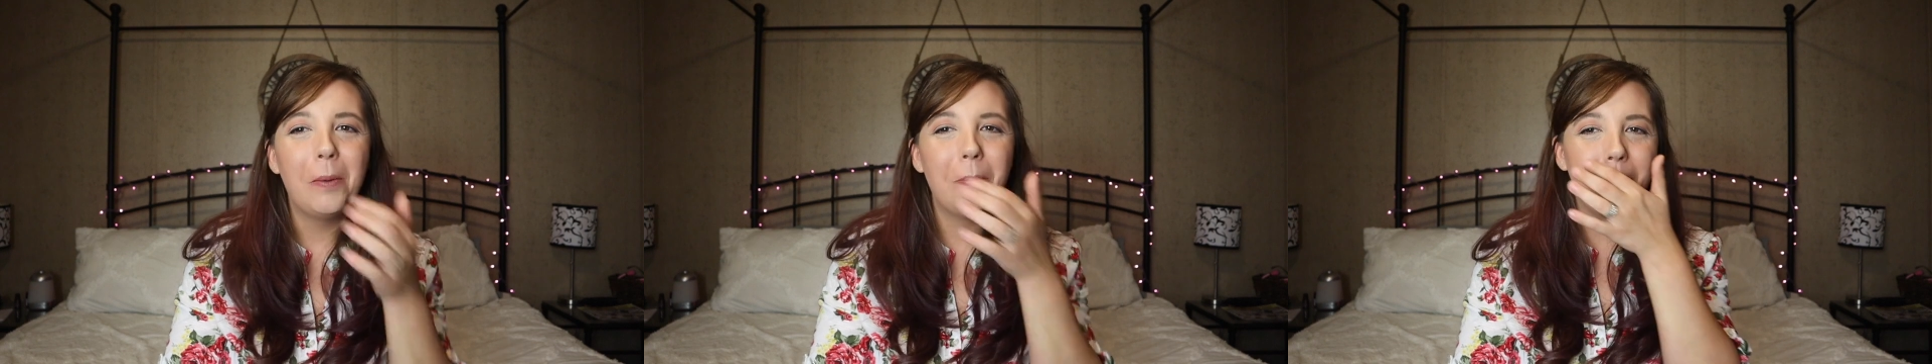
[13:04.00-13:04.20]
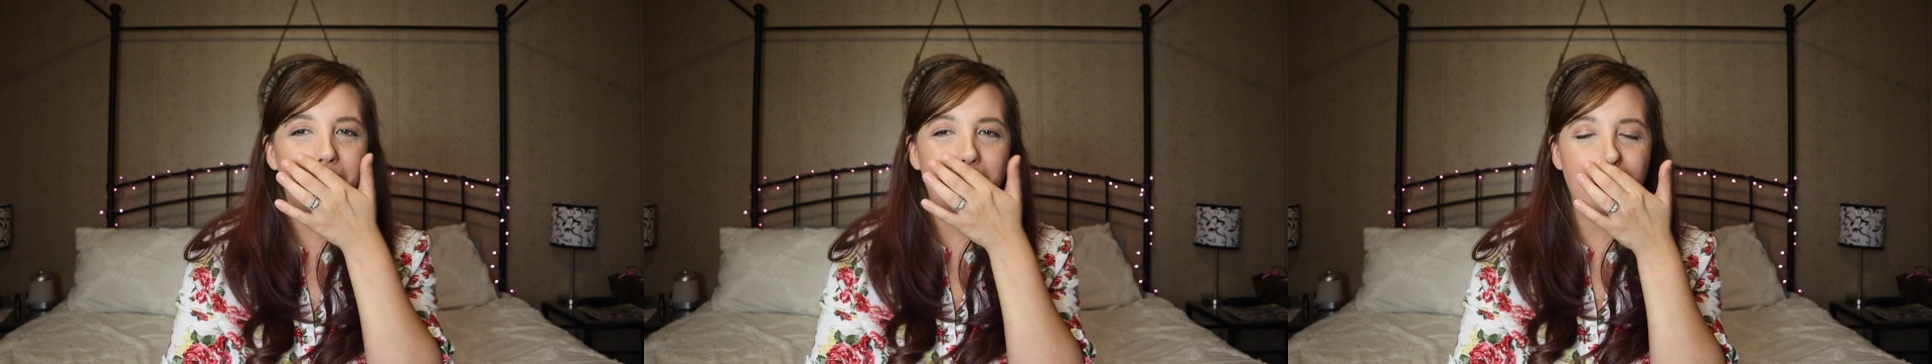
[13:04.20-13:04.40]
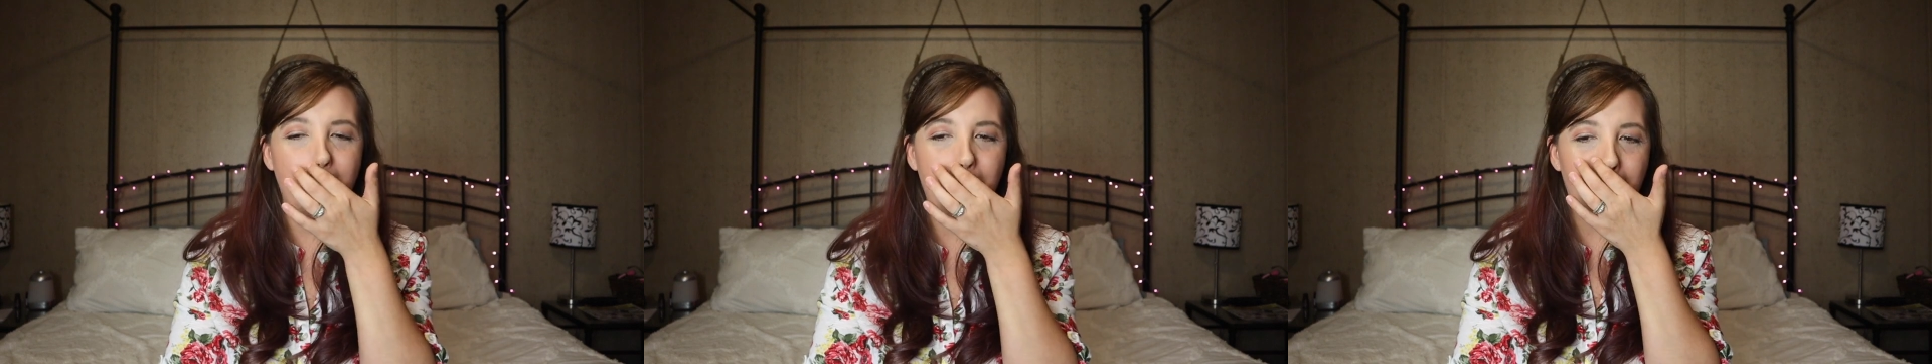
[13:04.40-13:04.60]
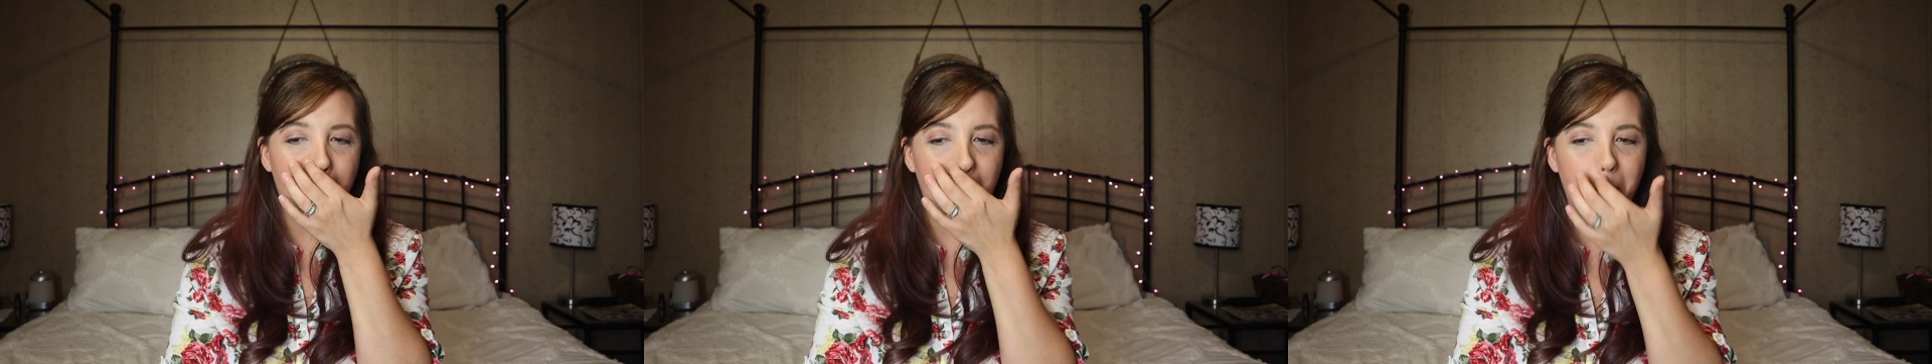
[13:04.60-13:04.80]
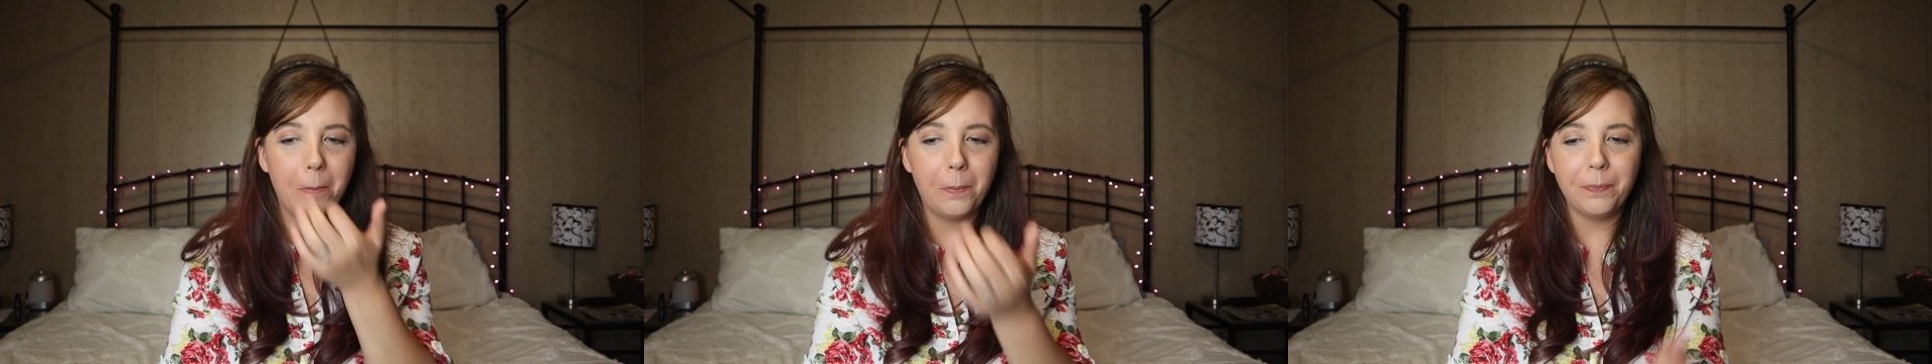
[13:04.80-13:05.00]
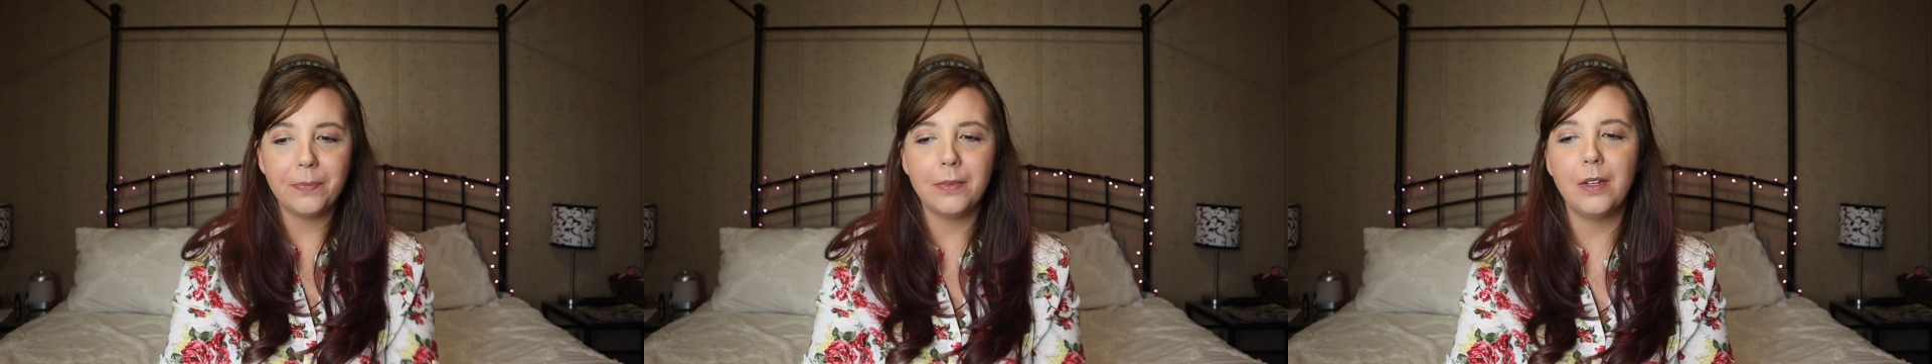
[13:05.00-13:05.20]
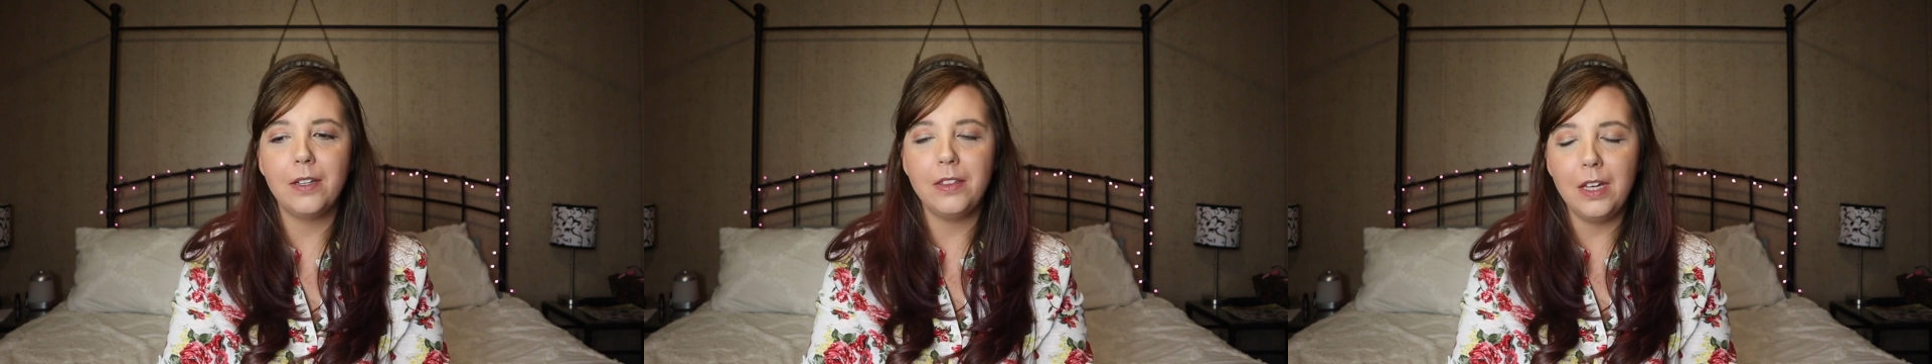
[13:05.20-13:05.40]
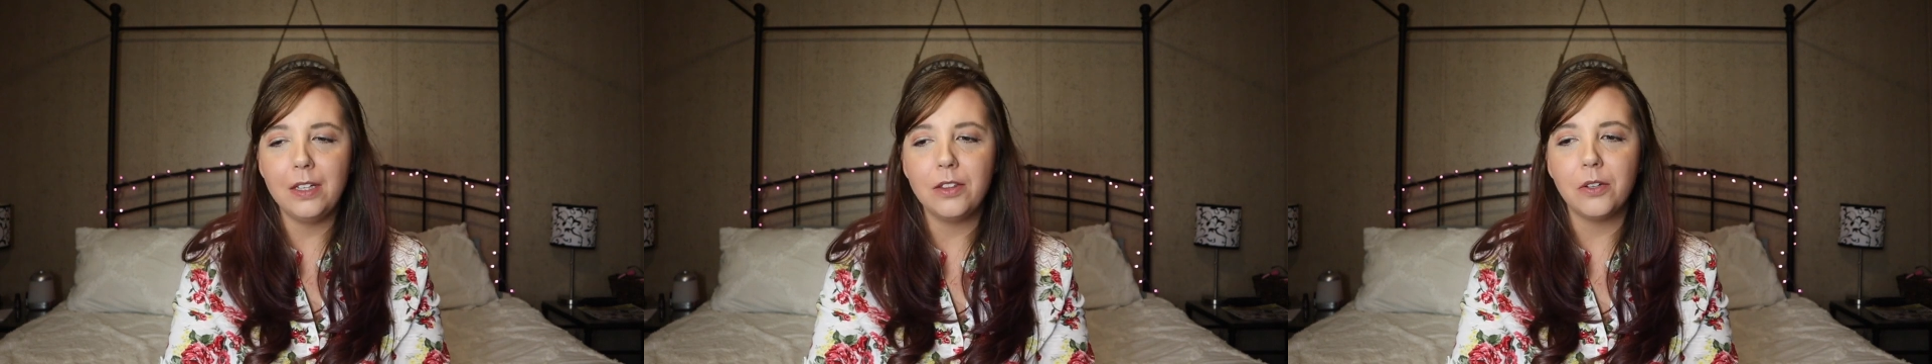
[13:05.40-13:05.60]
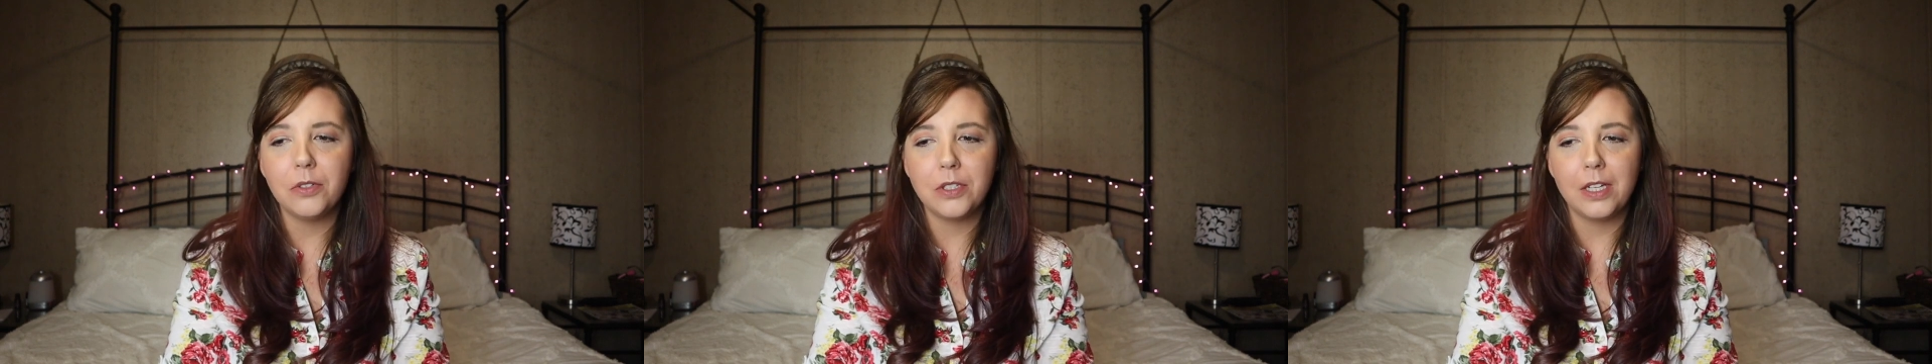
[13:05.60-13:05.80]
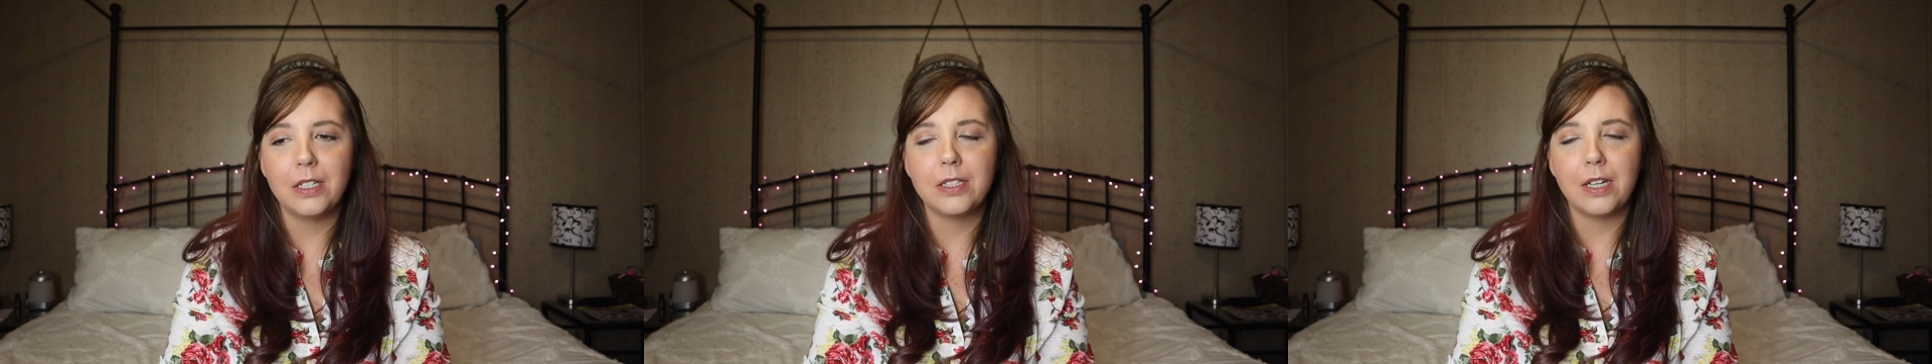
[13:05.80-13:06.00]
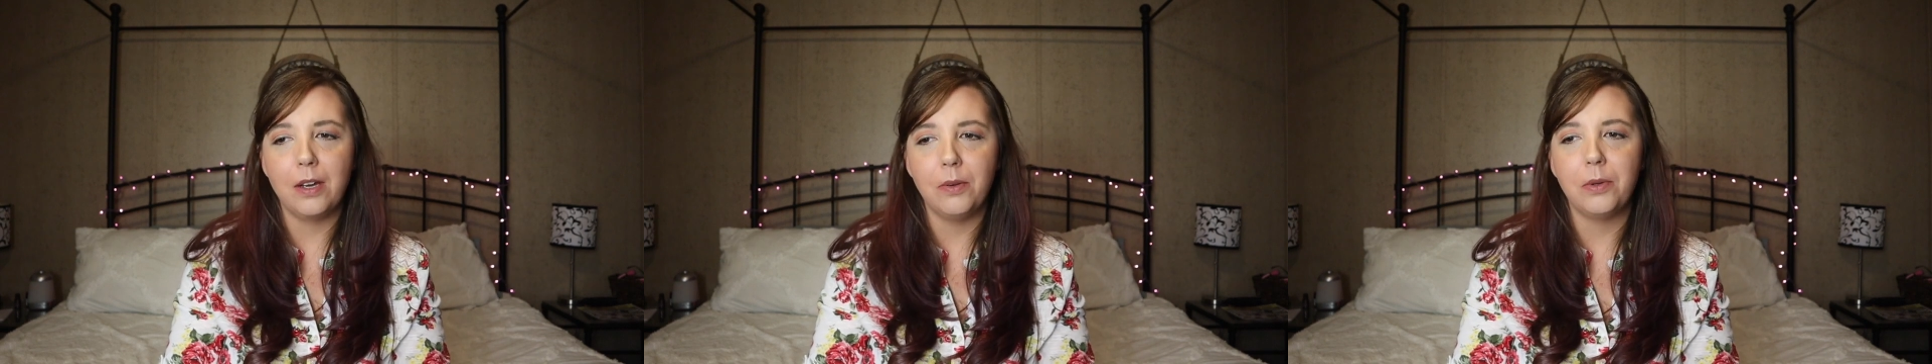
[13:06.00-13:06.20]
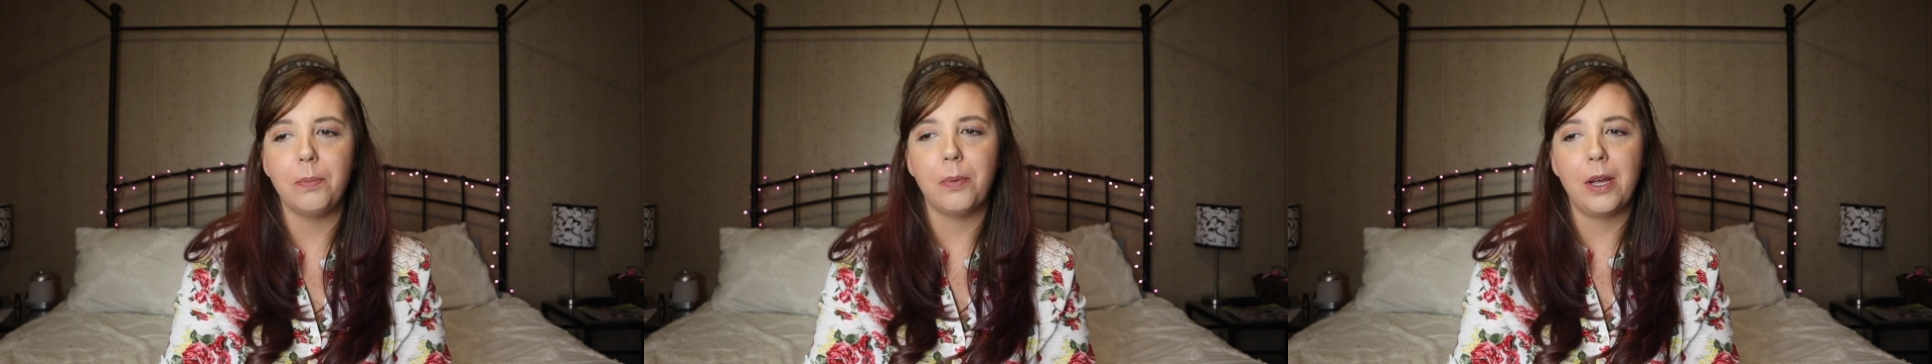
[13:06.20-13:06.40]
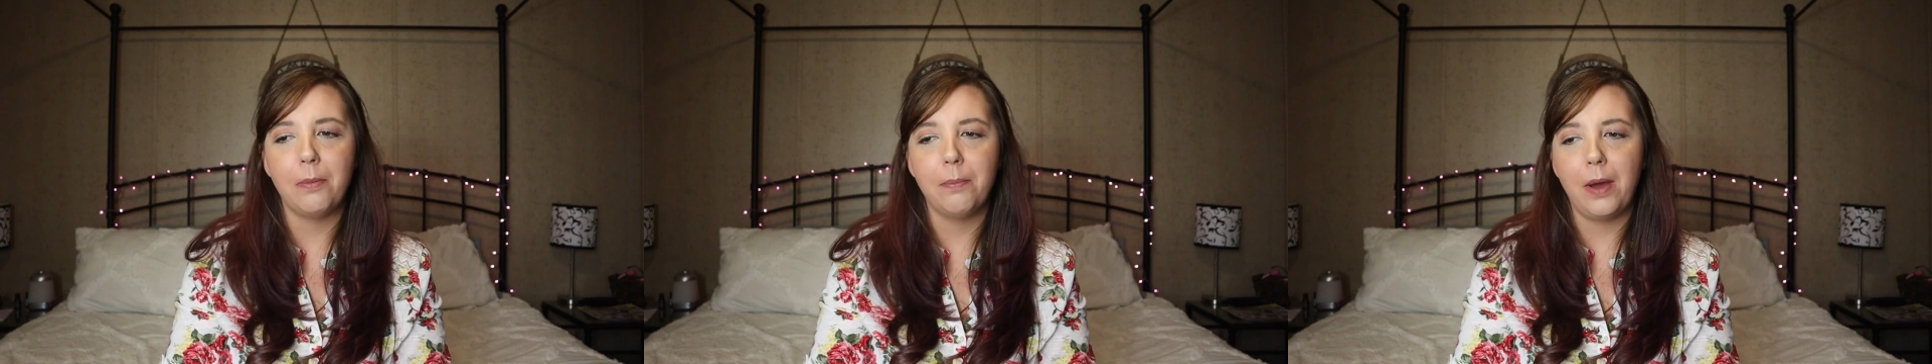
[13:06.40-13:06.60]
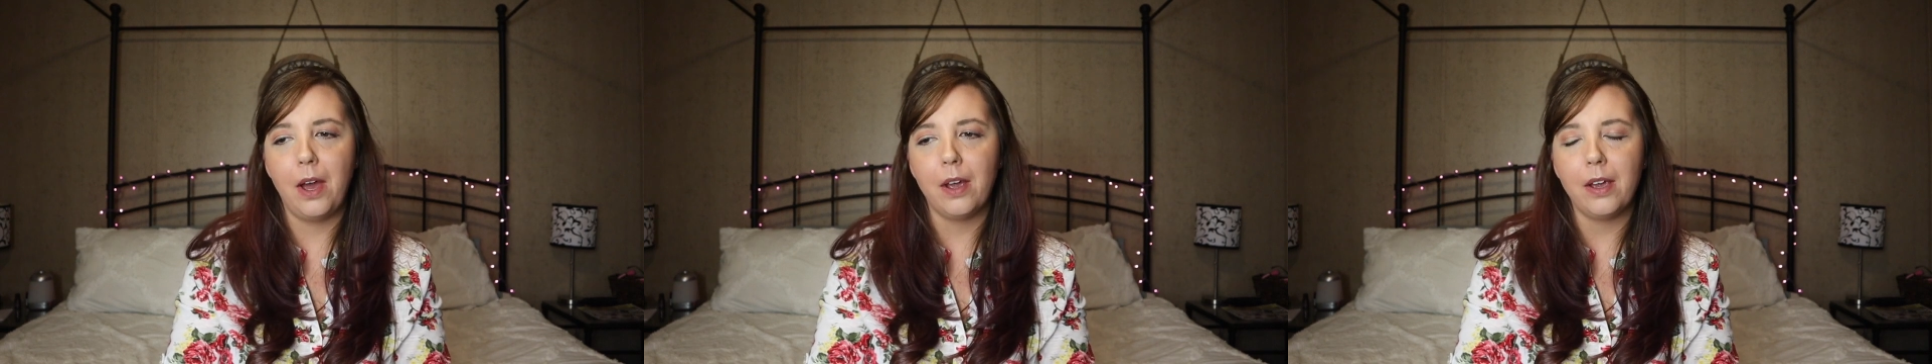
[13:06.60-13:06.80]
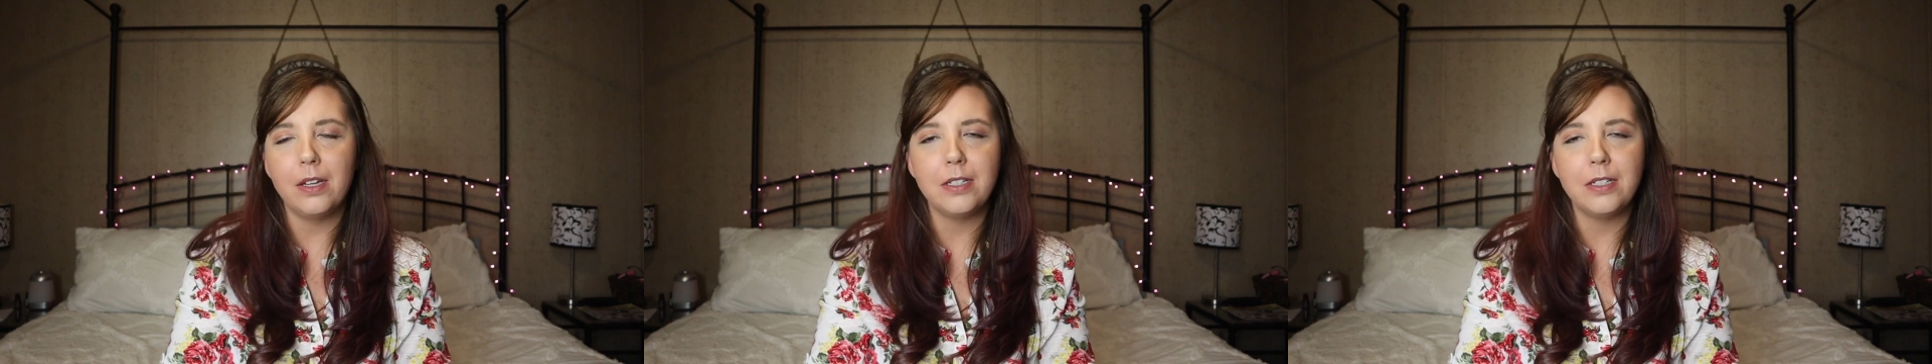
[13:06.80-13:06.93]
But I think those things I would bring back.